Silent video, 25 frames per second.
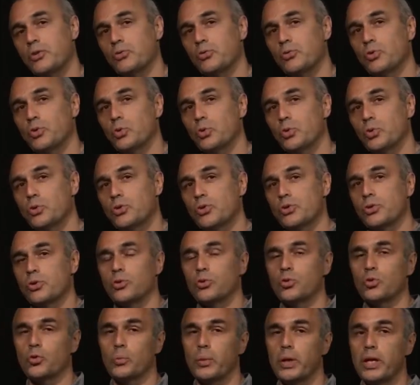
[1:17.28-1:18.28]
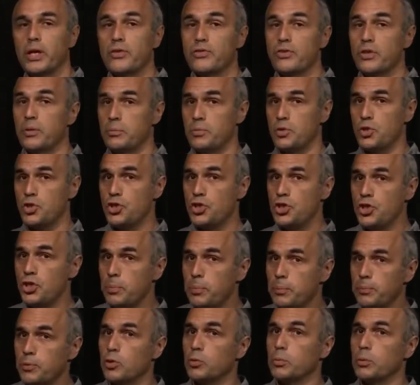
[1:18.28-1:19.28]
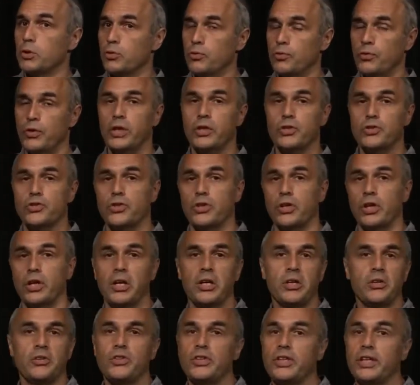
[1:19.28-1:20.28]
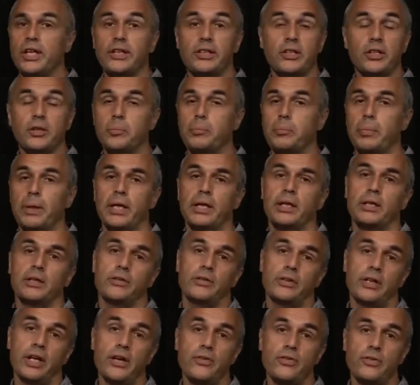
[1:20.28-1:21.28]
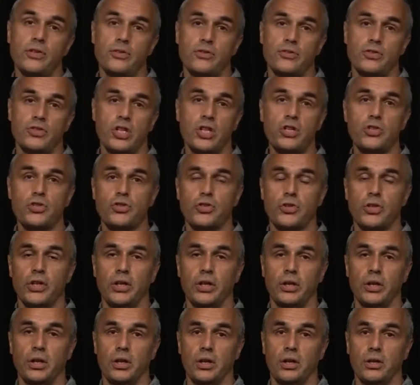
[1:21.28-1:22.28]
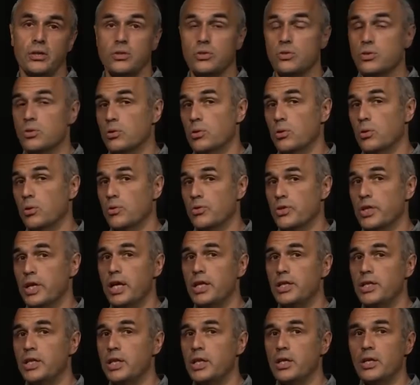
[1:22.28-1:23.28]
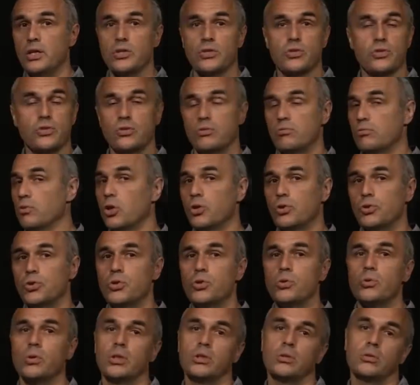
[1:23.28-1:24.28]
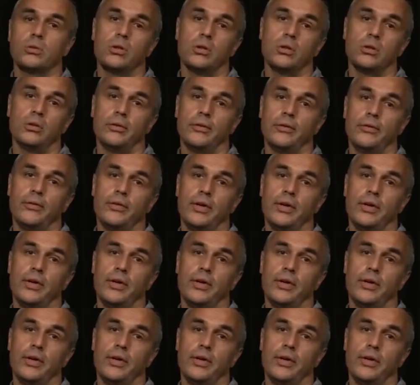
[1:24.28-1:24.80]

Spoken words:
of goods to make them cheap to manufacture dated back in 19th century, so the idea is not new at all.